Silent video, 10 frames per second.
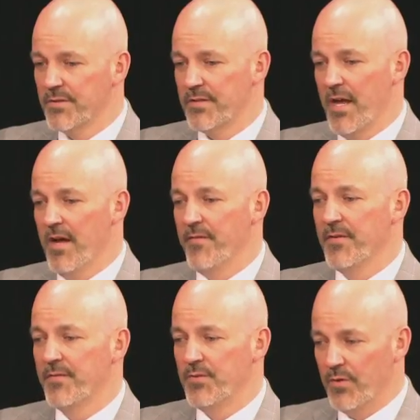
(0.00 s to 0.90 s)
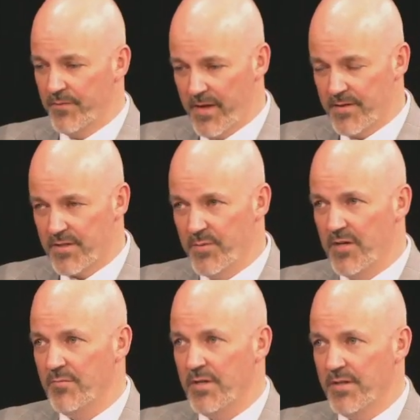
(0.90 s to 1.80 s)
to have joint finance come in
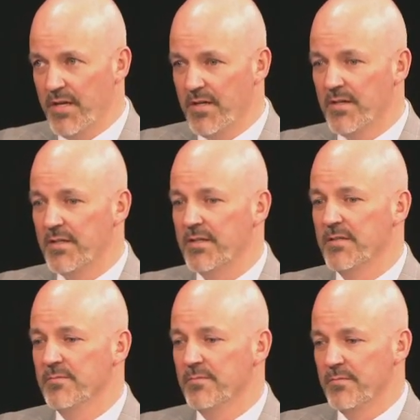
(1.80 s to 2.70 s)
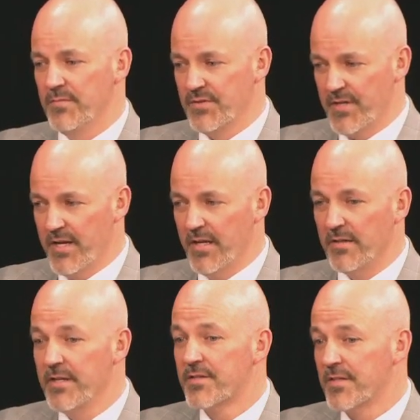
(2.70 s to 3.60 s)
on Monday, um, at
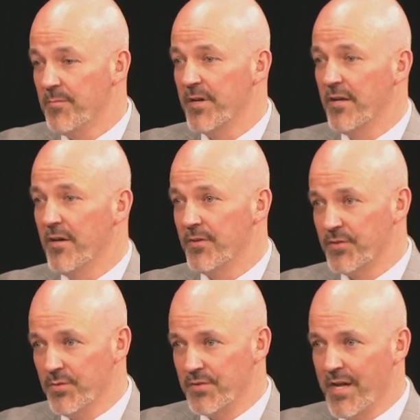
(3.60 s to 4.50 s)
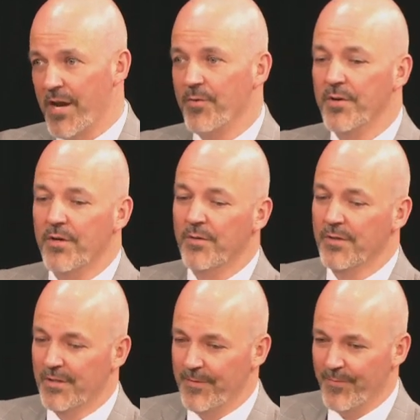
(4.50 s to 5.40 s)
least somebody on Tuesday. I don't know
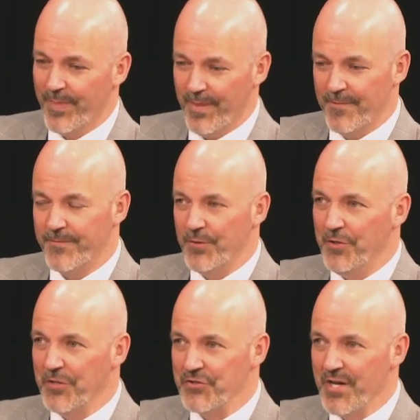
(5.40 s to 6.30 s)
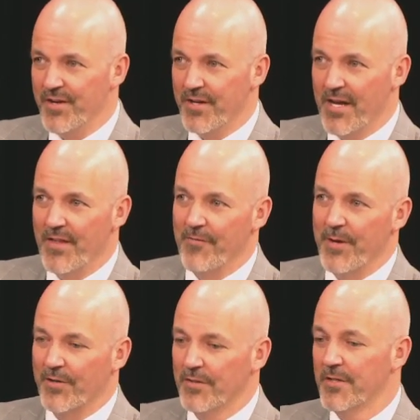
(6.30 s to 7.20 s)
the full agenda yet; they haven't made
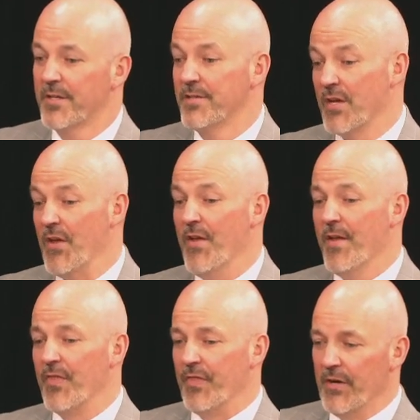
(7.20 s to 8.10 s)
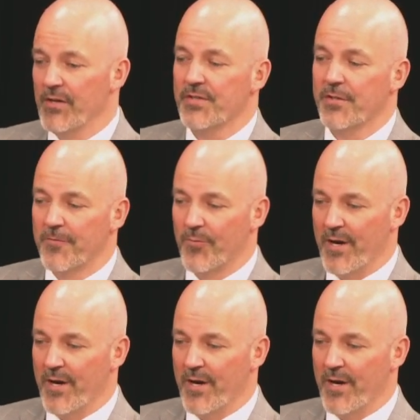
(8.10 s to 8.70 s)
it clear because they're still, from